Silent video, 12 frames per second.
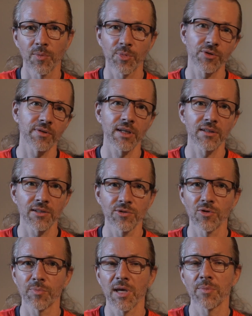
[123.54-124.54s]
provided
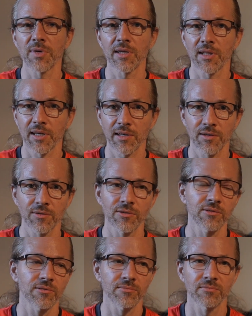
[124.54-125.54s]
you maybe like
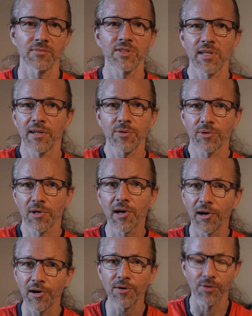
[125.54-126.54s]
you sell your
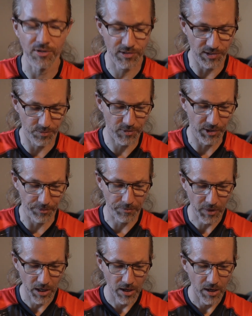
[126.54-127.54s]
car or something.
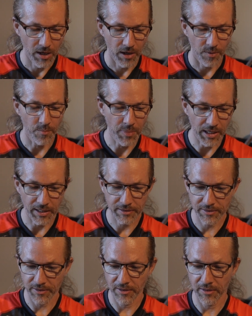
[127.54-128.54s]

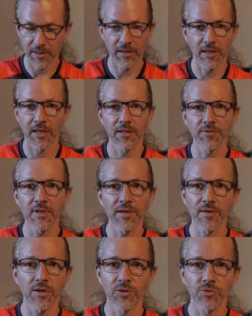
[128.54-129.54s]
But it will
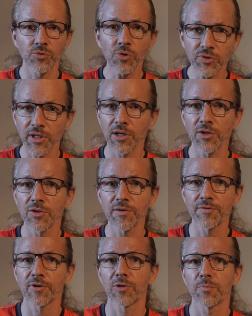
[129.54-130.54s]
have like a totally
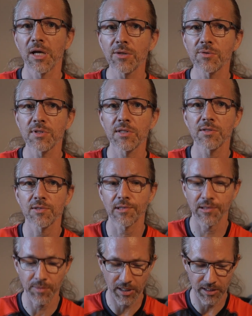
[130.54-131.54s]
different menu
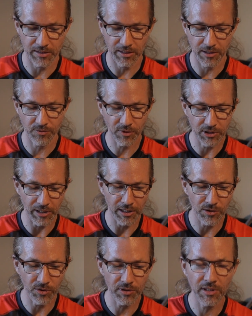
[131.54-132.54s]
system, and what I
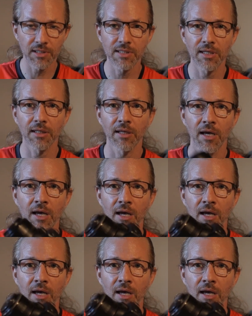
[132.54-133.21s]
noticed that